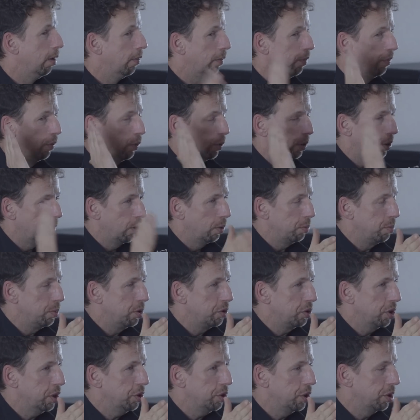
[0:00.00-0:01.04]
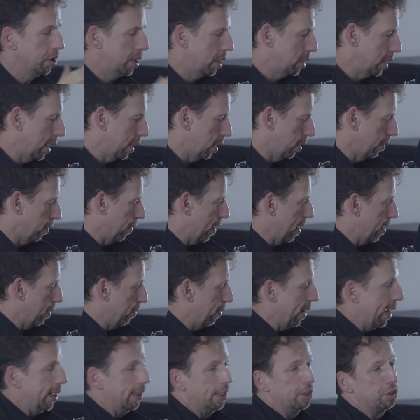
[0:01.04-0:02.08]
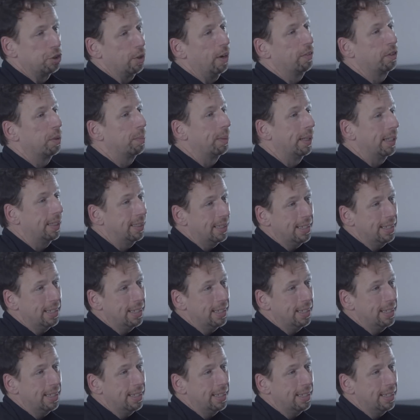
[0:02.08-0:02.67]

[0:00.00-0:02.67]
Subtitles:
for the musicians because, like the violins who have to play